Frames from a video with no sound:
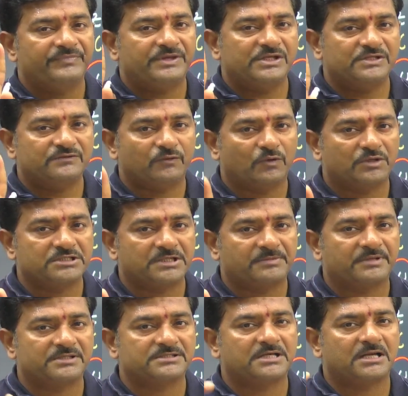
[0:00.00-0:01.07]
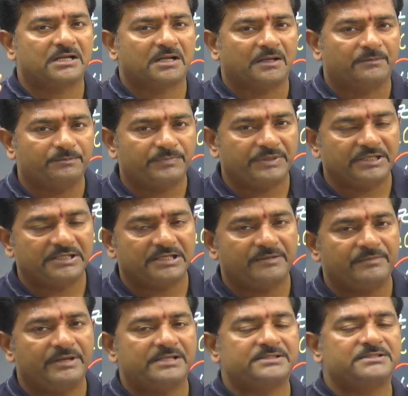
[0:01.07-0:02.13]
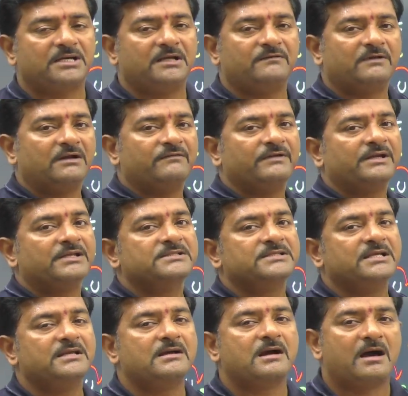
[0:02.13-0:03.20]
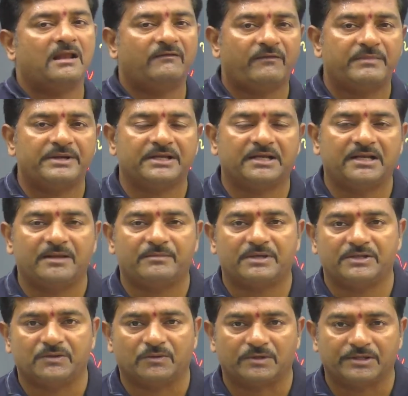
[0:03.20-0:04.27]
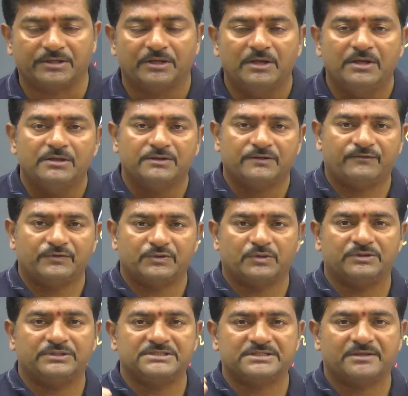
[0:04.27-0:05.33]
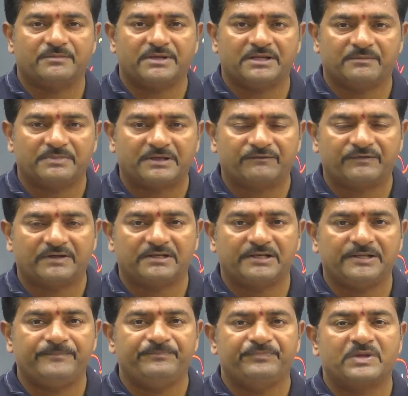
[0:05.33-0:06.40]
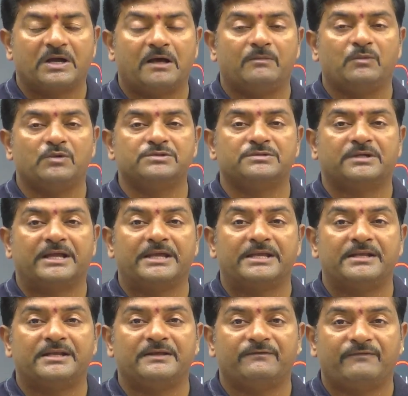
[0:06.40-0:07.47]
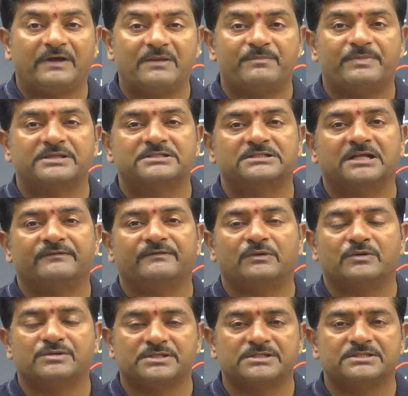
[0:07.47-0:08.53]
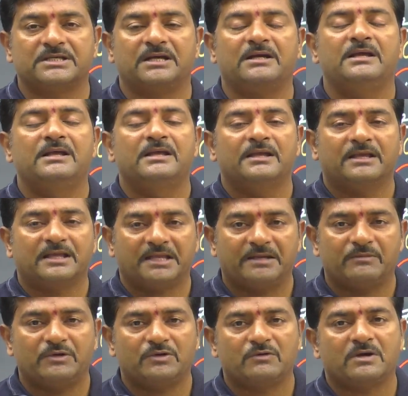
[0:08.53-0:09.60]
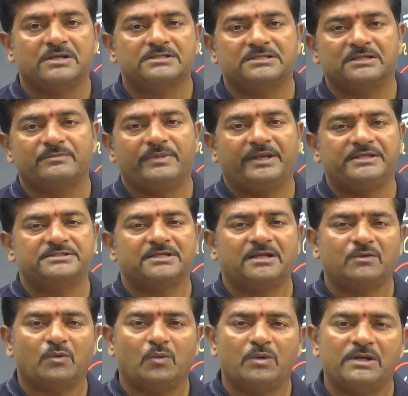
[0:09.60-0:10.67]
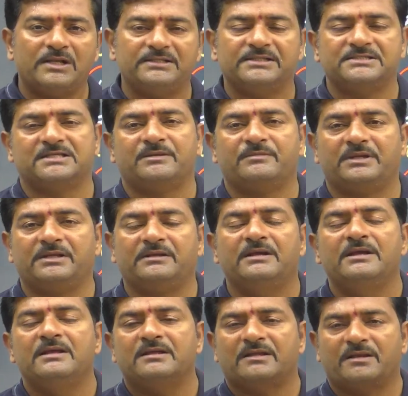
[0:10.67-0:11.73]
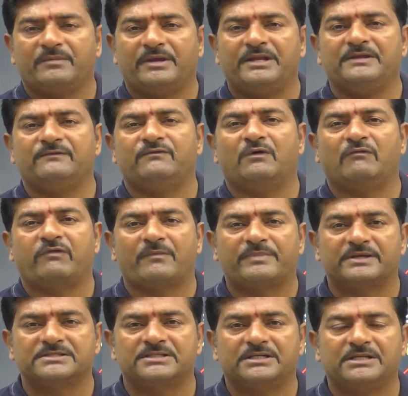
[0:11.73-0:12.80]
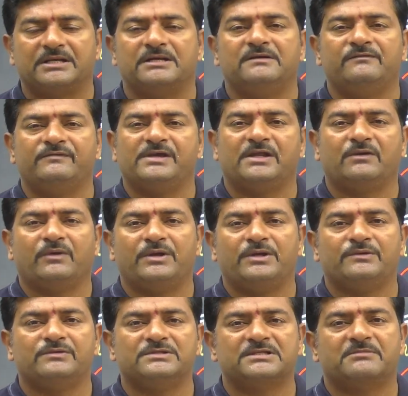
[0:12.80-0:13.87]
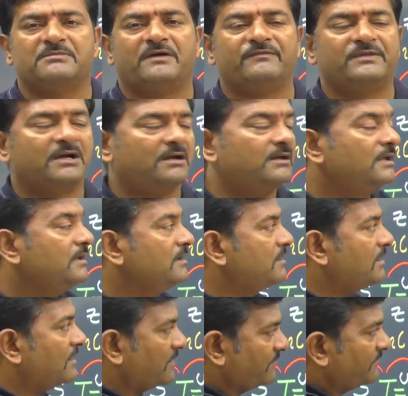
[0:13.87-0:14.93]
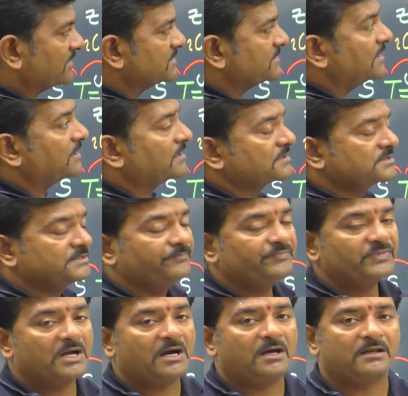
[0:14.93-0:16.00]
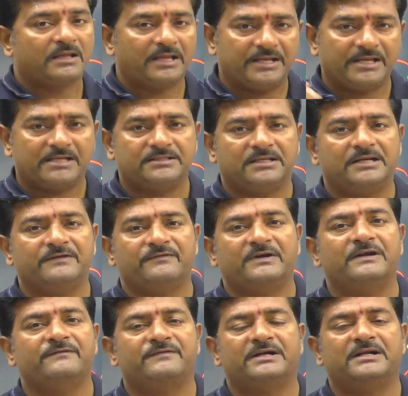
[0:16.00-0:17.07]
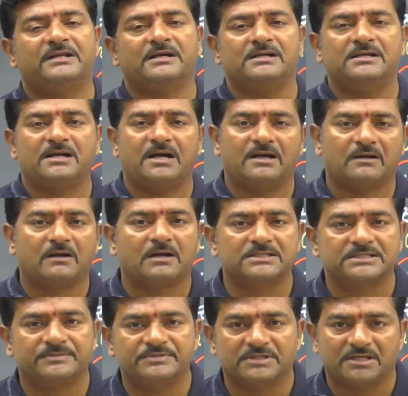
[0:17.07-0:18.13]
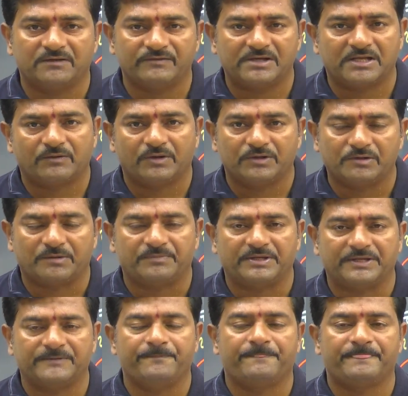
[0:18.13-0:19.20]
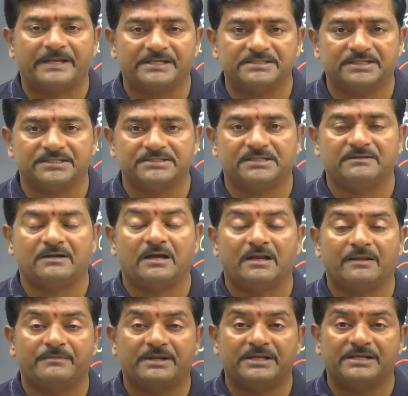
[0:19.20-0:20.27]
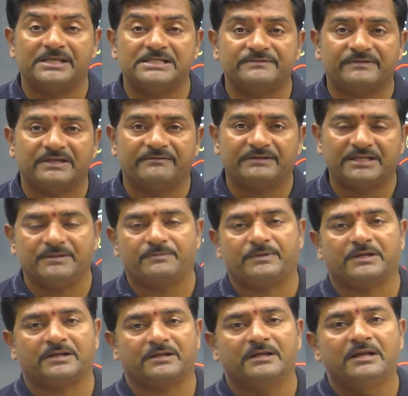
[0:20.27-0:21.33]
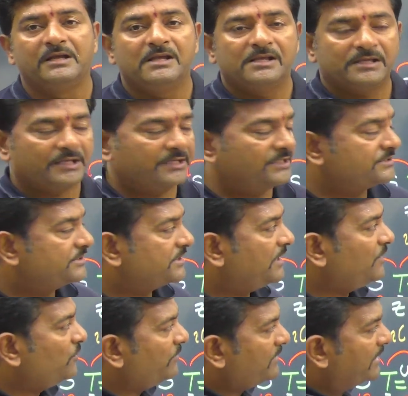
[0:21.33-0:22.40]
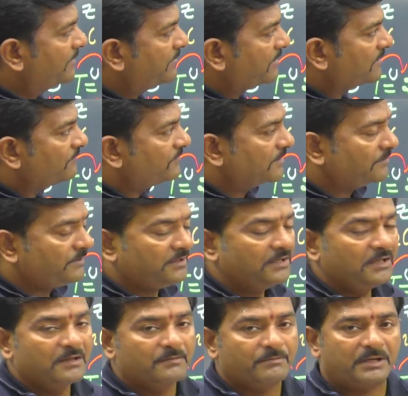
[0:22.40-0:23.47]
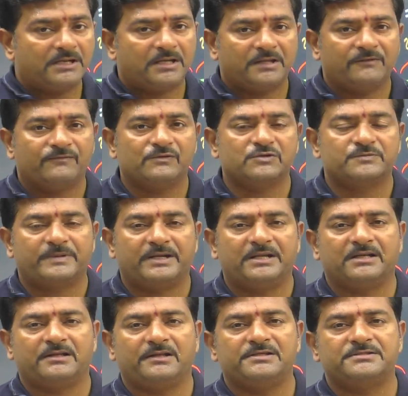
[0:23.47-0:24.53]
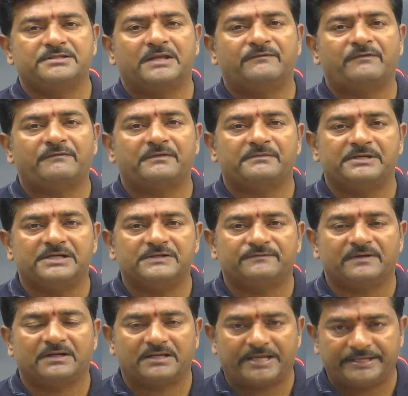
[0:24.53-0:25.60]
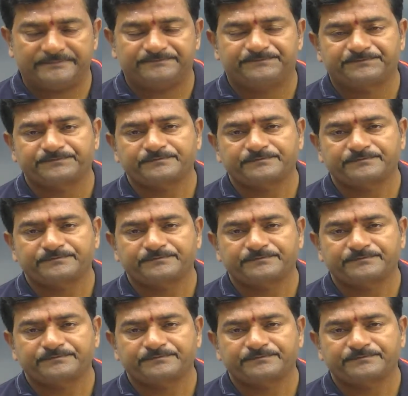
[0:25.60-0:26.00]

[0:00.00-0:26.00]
These 4 chapters are completely based on what we can say alphabetical numbering only. If you know this numbering perfectly, almost 95% of the questions are can able to answer based on only this numbering. Remaining 4-5% we are going to use some of the reverse letters or any other different concepts we are going to apply. That is the reason numbering is very, very important. Initially you may not be comfortable, but if you spend at least 10-15 minutes for time,